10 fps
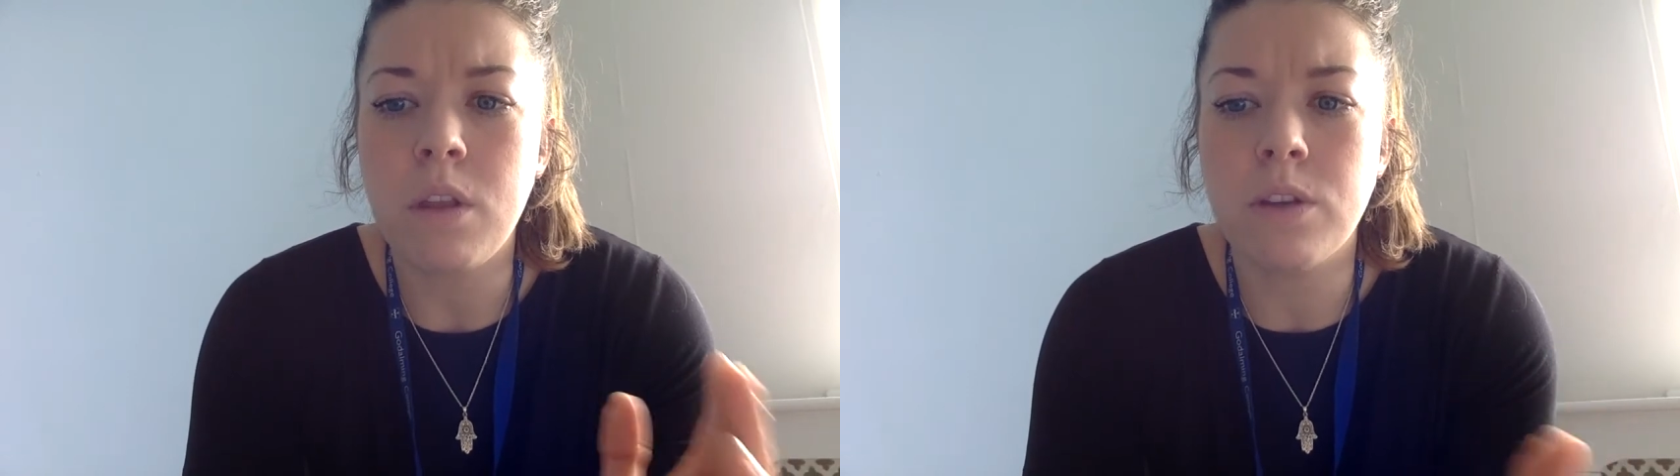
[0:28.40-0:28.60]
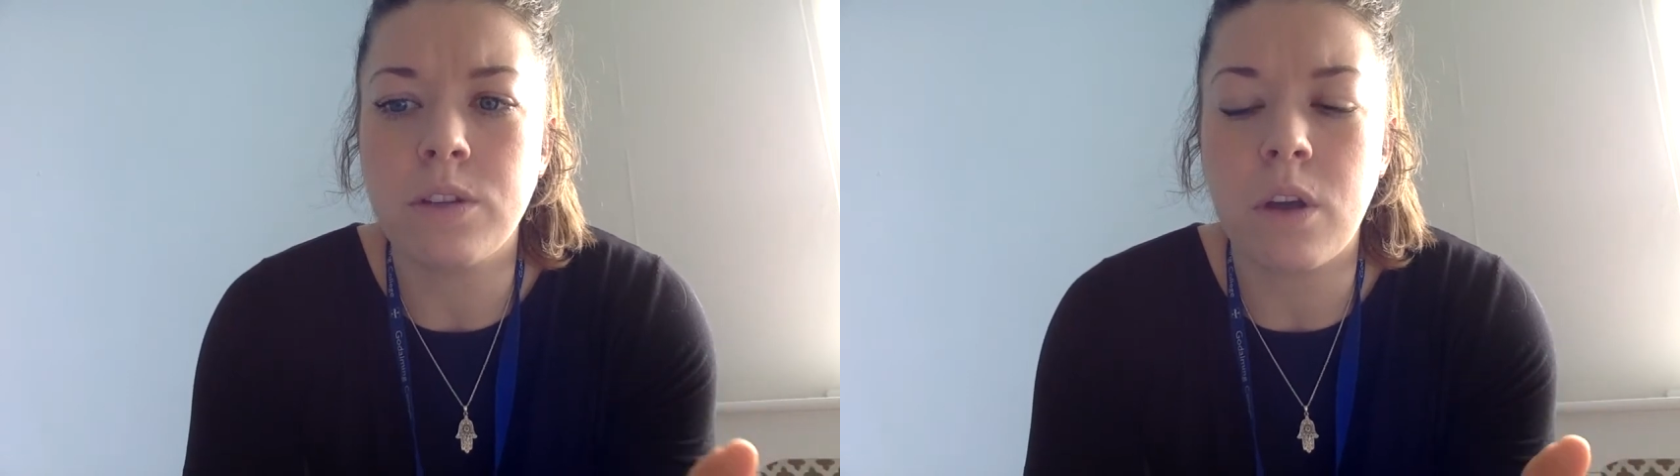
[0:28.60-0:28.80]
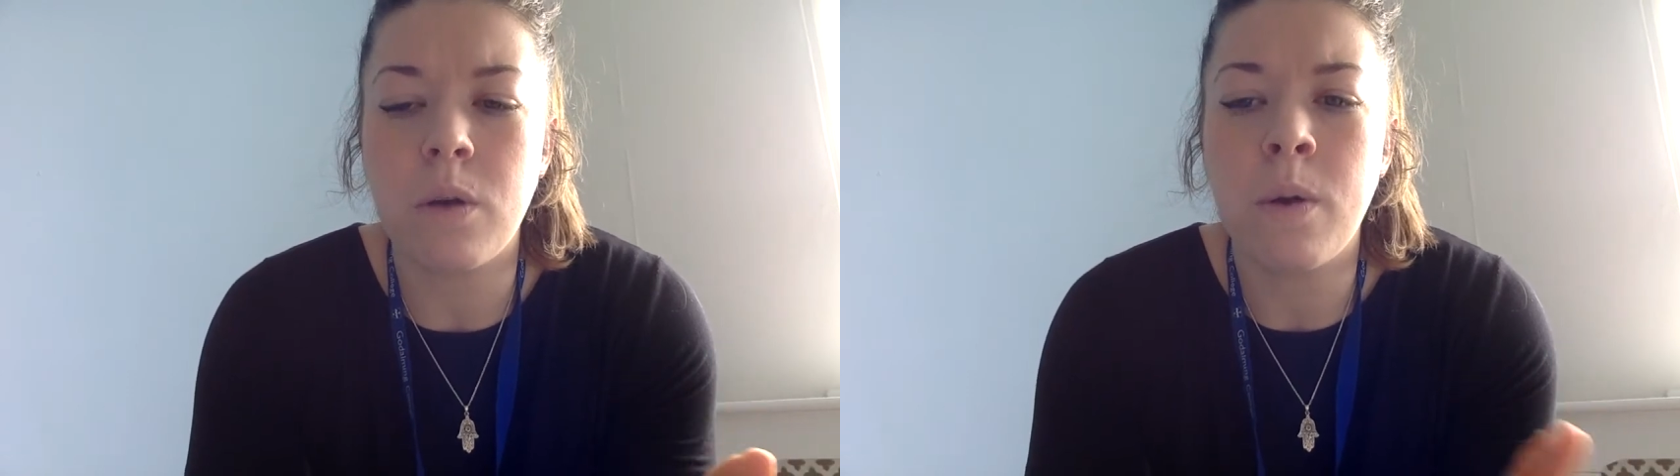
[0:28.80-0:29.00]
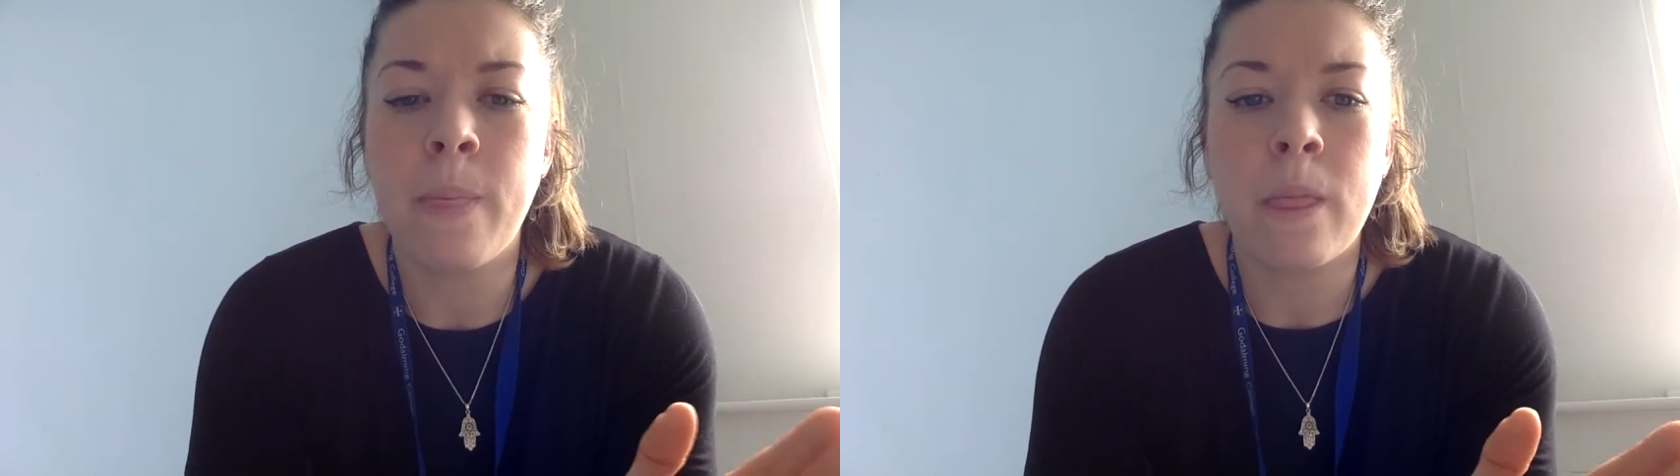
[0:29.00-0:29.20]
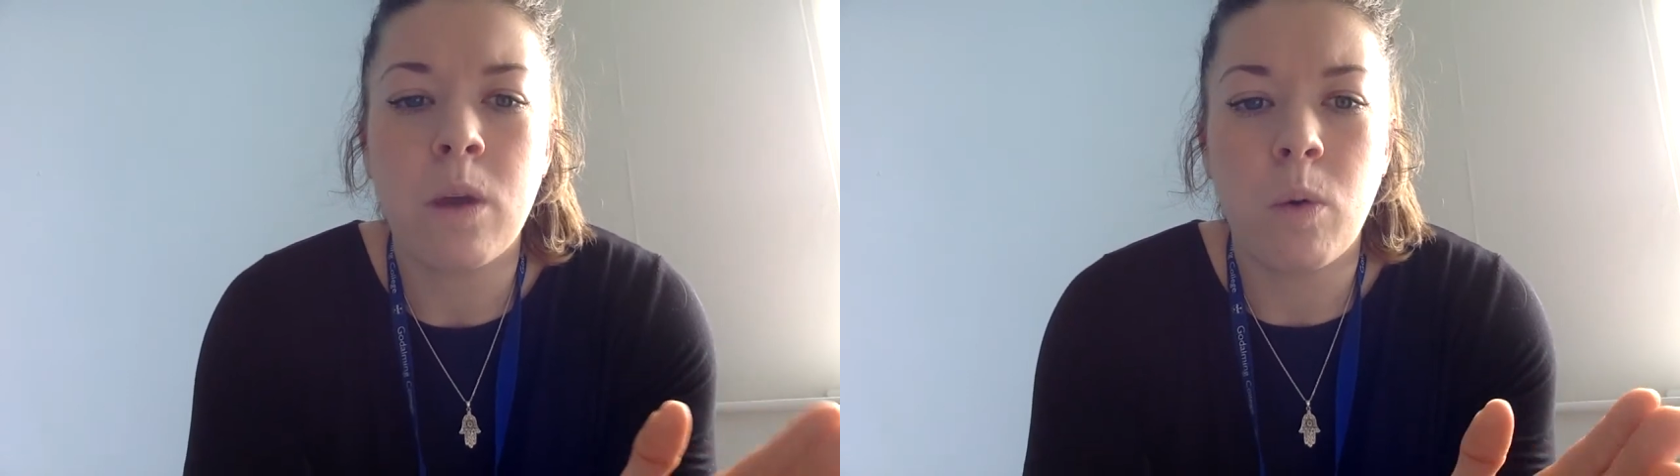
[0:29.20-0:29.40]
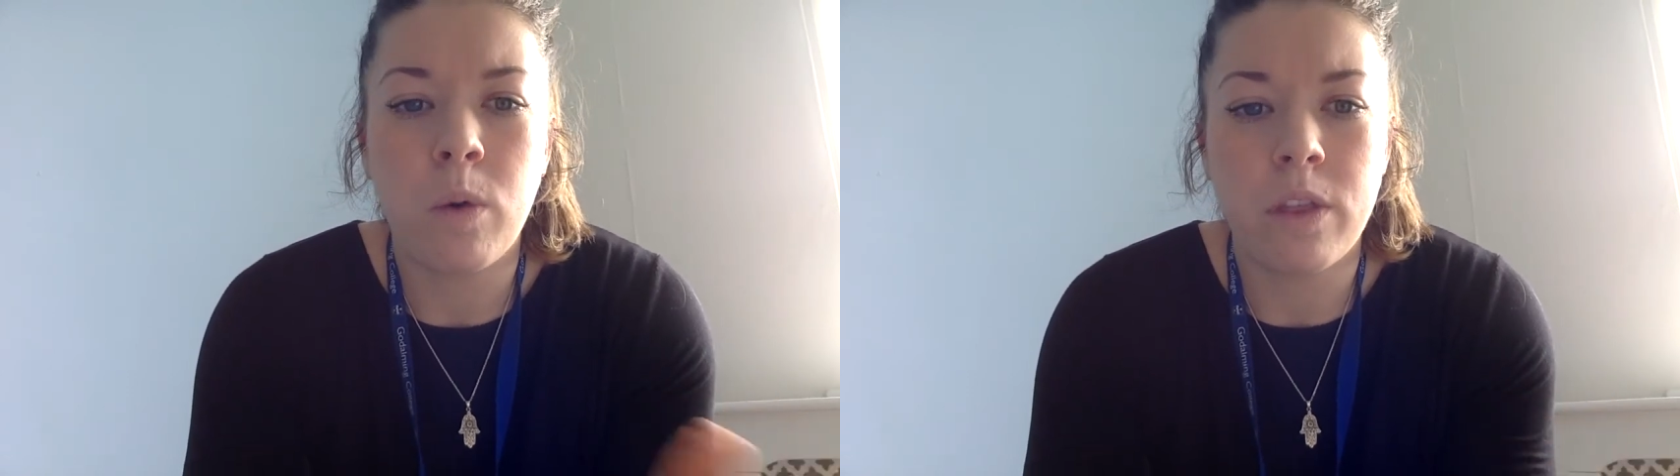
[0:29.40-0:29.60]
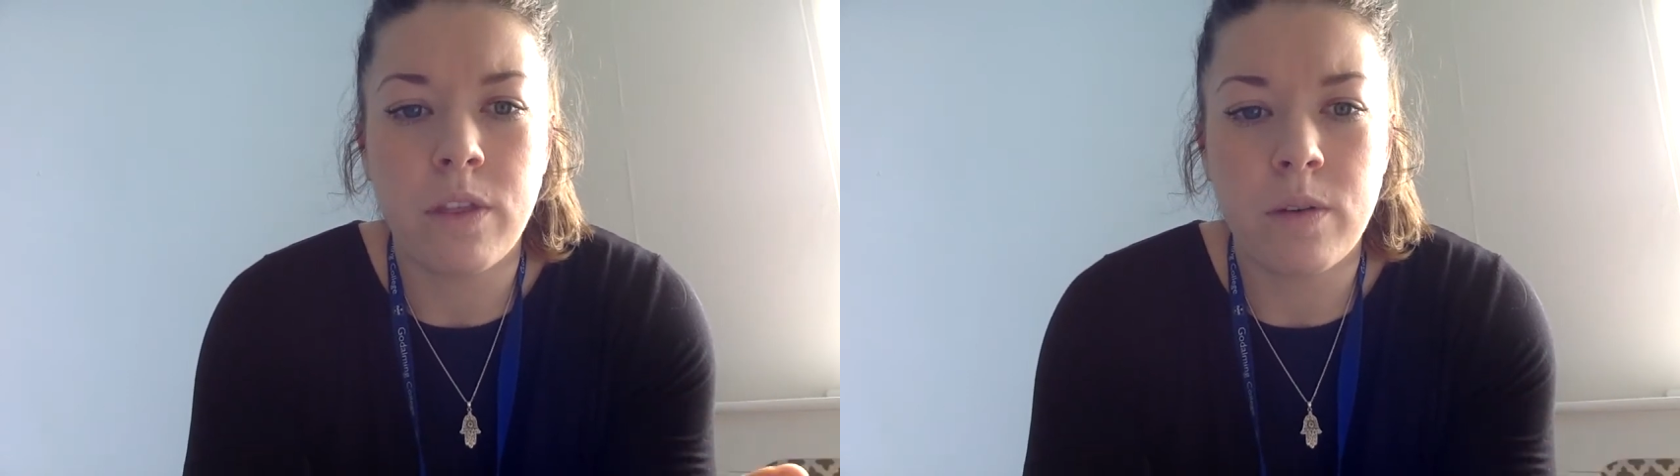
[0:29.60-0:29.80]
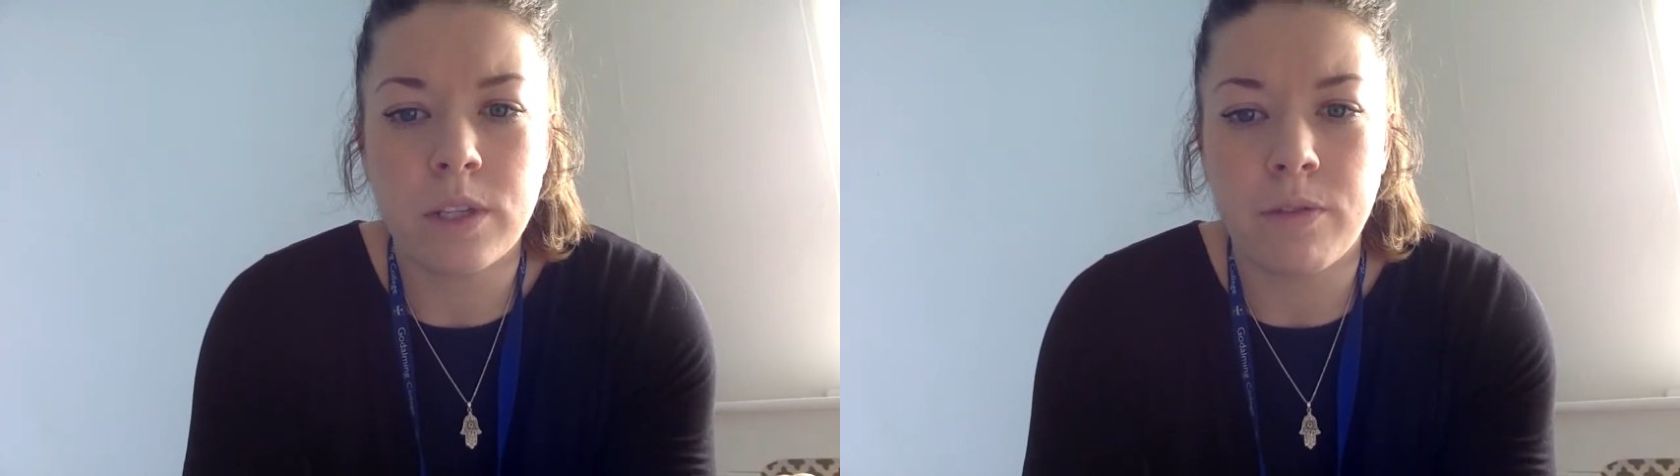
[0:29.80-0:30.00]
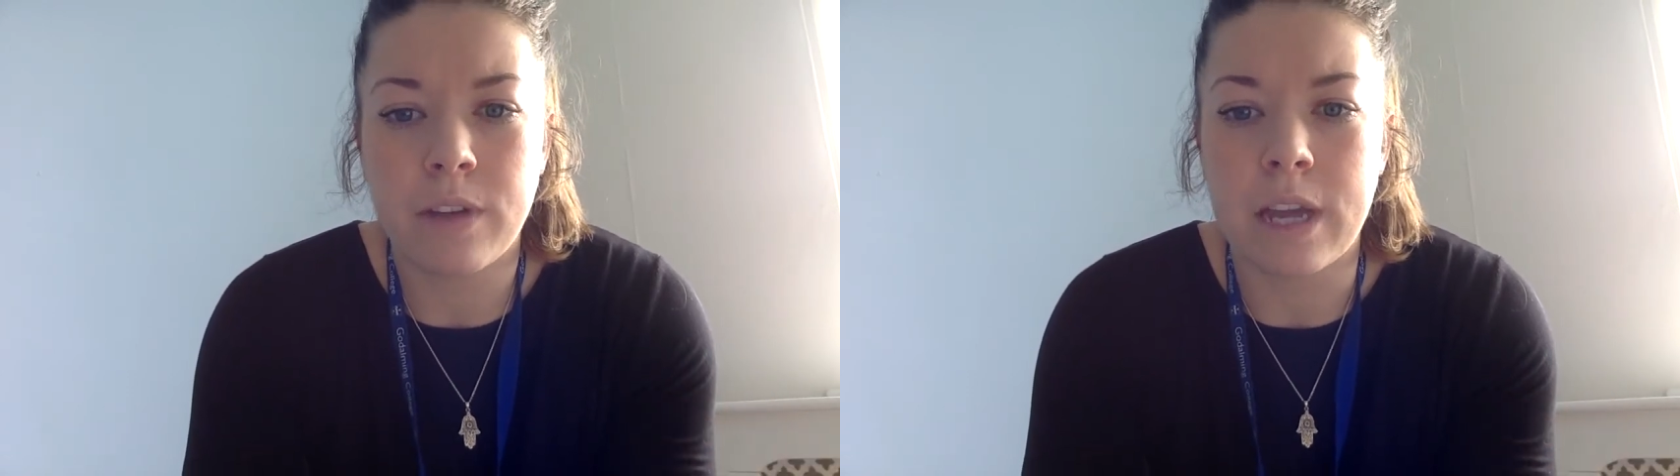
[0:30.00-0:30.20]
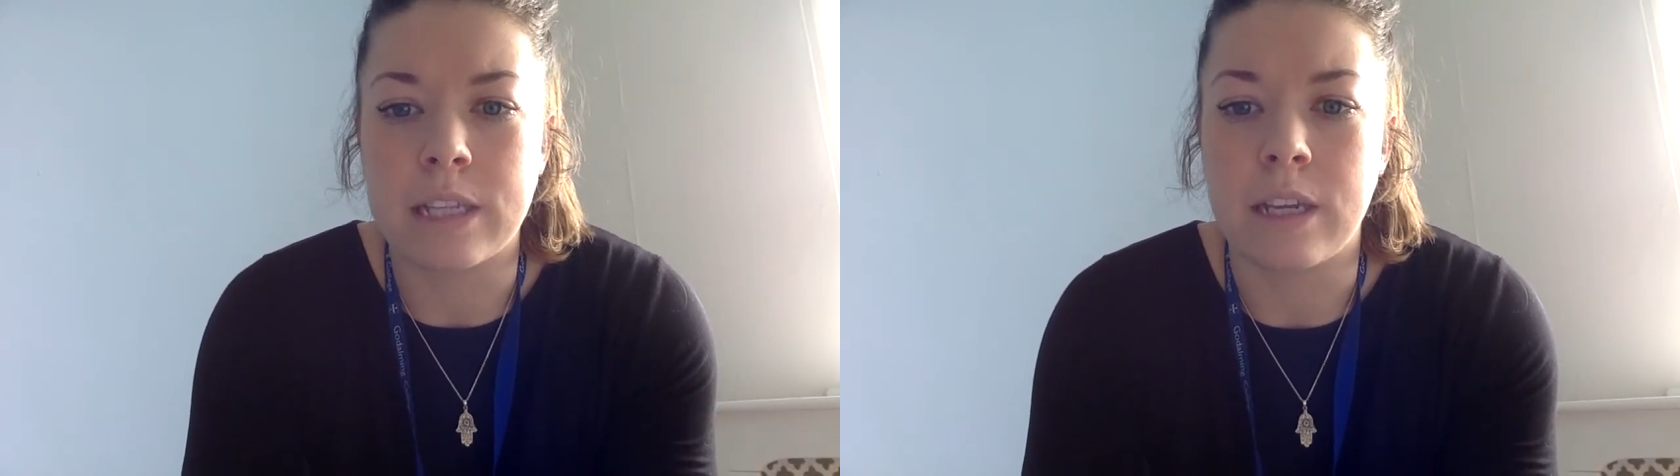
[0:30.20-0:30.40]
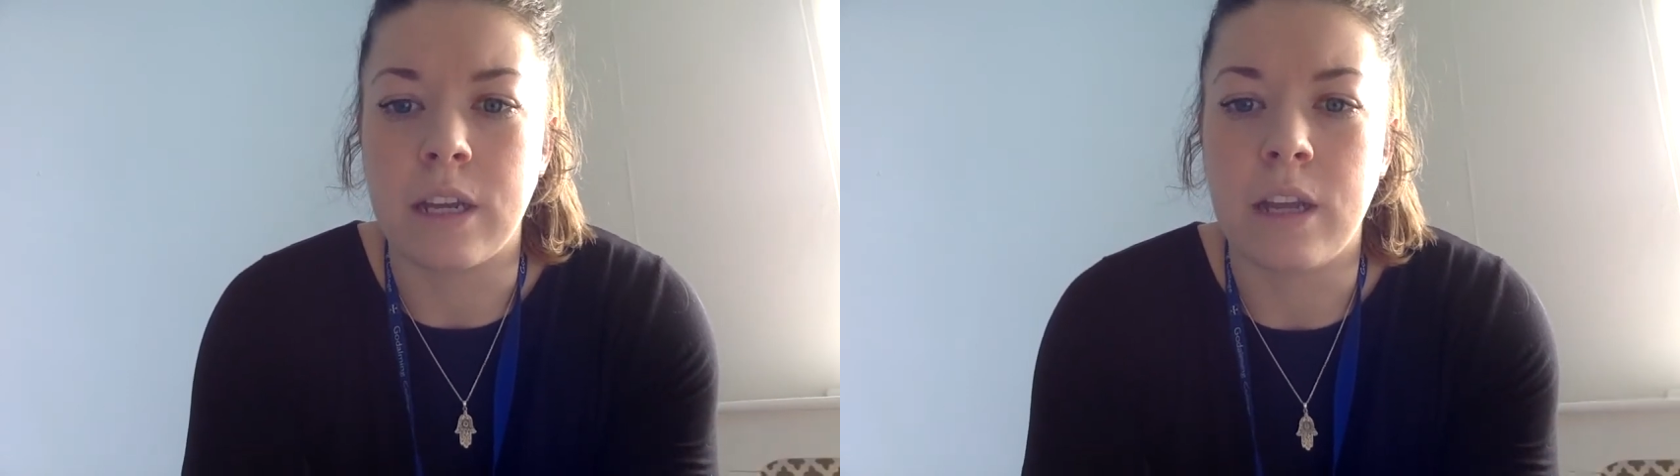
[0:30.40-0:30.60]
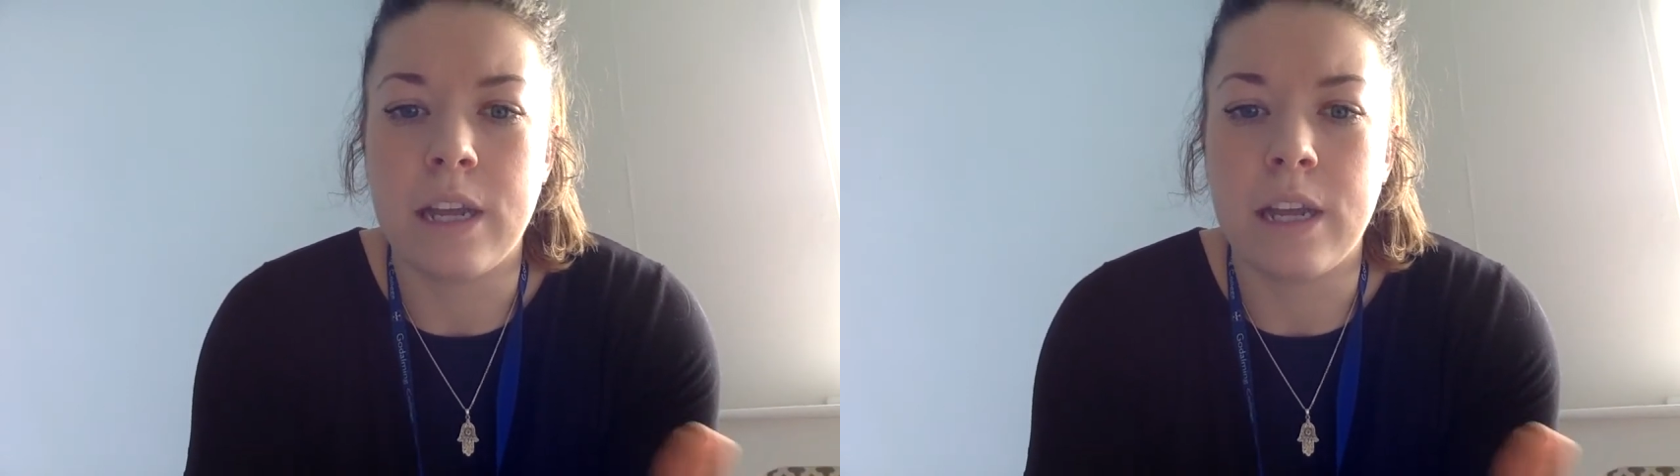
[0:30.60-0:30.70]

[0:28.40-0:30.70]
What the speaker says: So with theories of forgetting,